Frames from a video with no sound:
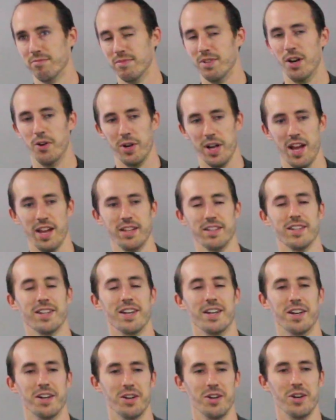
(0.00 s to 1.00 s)
Okay.
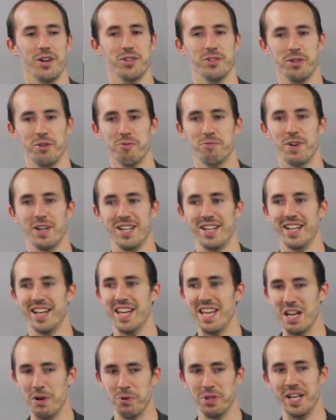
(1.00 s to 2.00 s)
It was a little funny to
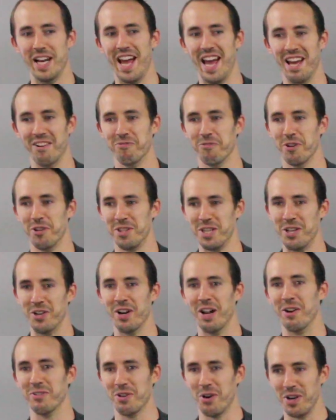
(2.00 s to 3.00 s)
get hit with an ad for a
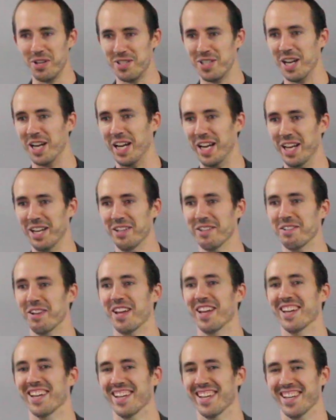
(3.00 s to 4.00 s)
theater I was already sitting in,
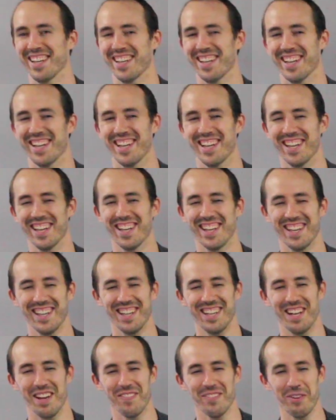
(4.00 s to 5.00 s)

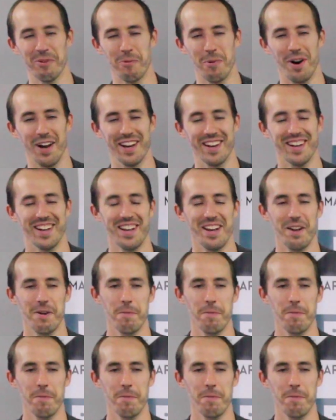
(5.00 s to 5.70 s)
number one.